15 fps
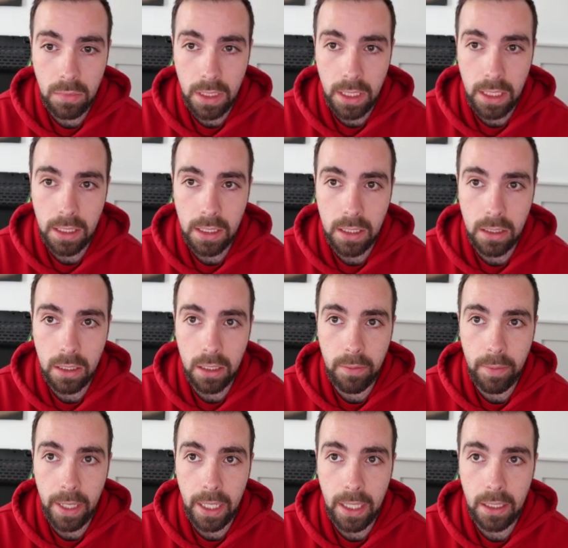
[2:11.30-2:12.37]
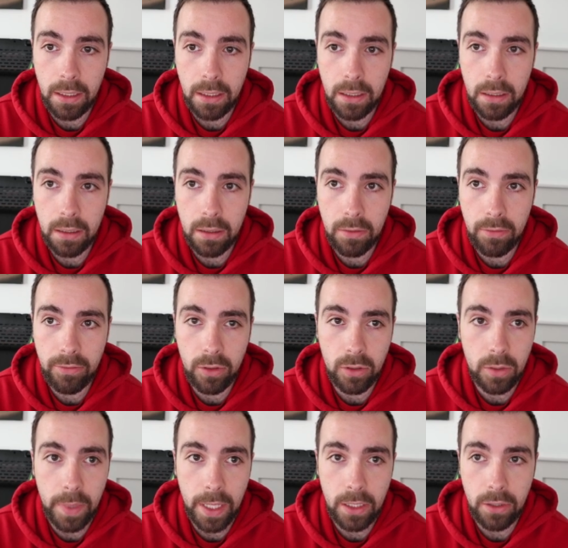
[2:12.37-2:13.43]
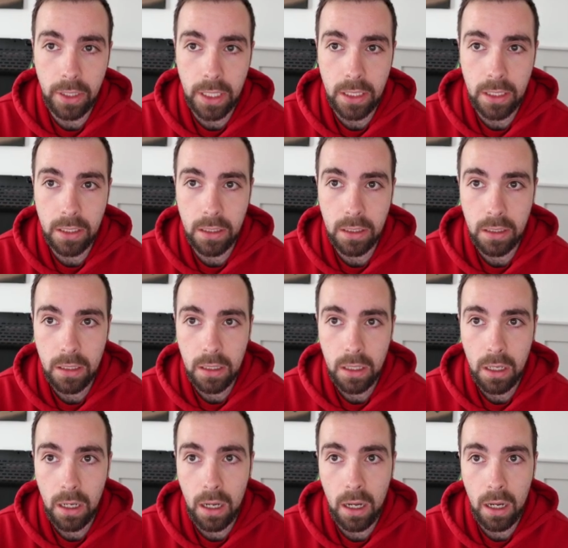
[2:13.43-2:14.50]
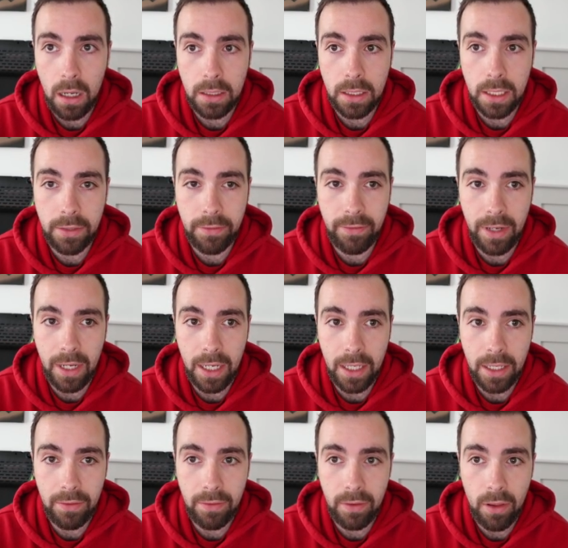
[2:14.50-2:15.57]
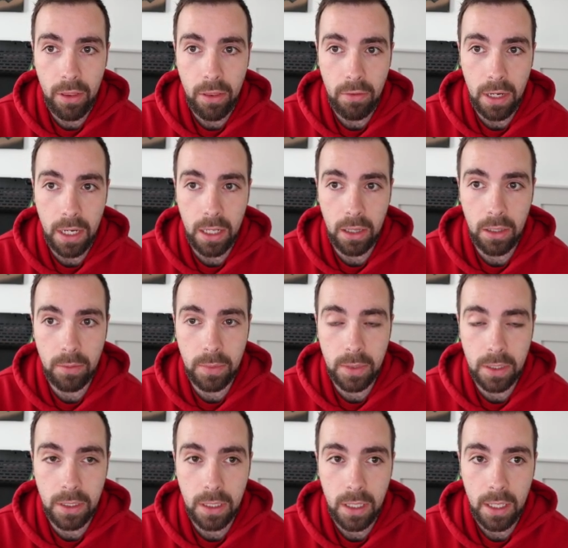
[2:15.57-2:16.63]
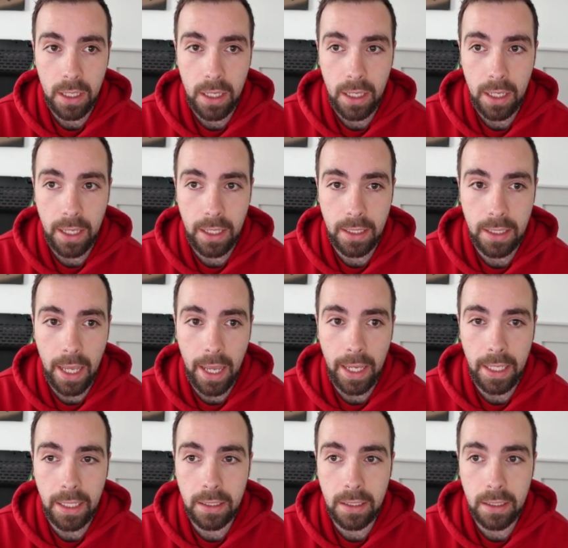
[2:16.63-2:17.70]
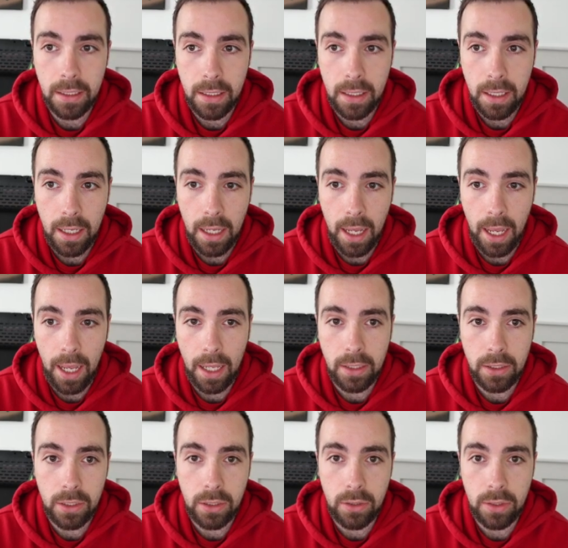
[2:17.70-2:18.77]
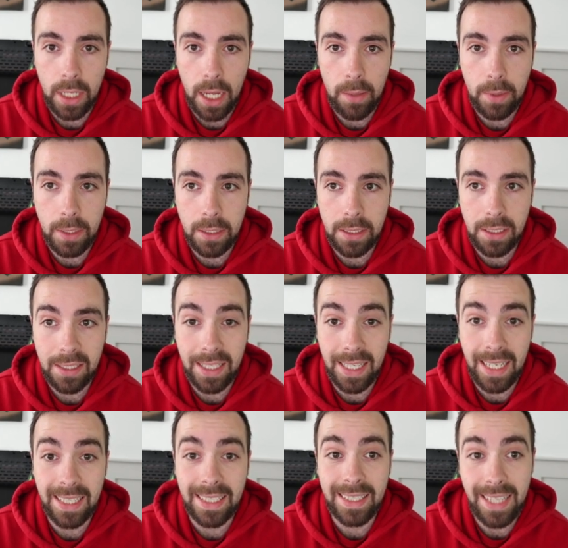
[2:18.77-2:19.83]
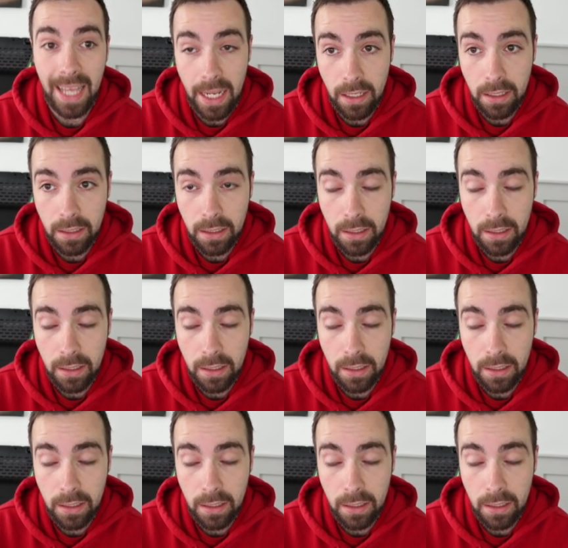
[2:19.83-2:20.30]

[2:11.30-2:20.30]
East is going to make 4 spade tricks. A heart is 5, 3 clubs is 8, and 2 diamonds is 10.